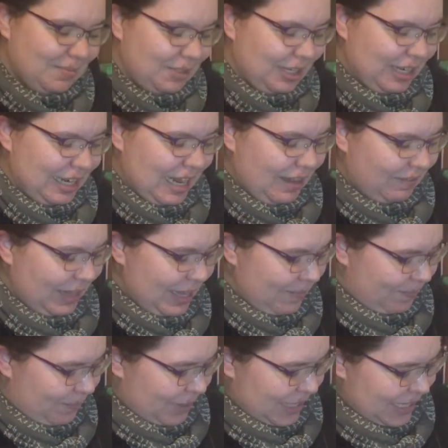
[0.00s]
absolutely lovely,
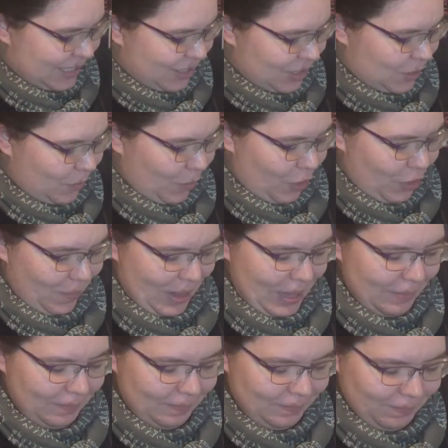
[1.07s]
but let's not spoil
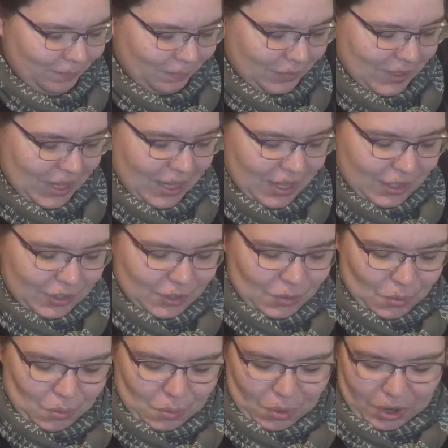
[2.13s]
me. So
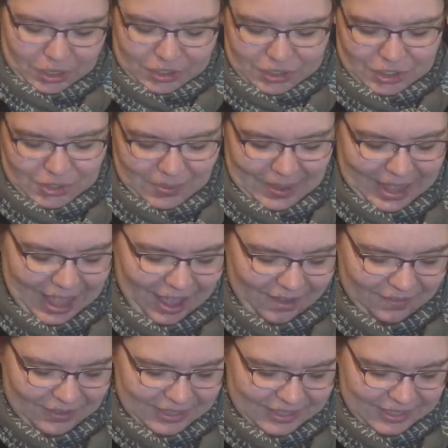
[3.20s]
what do we
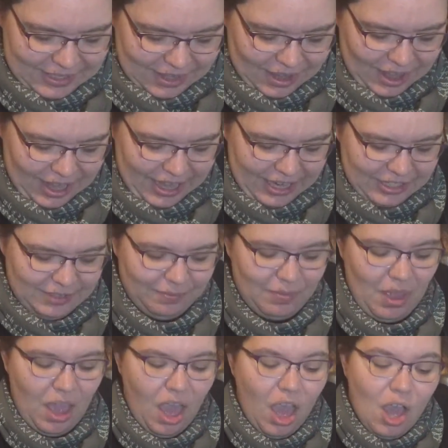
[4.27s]
have inside?
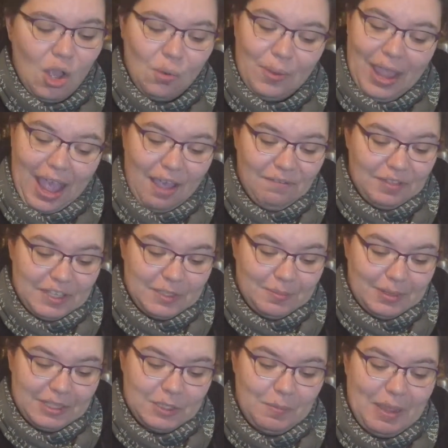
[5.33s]
We have this
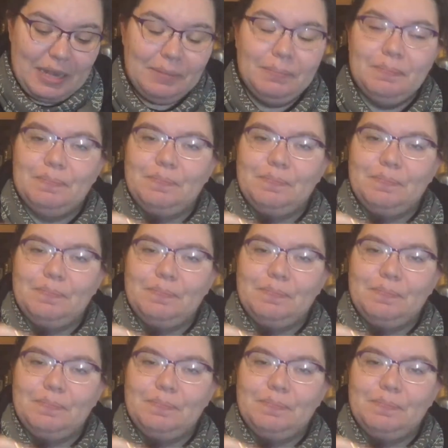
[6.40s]
month's pin,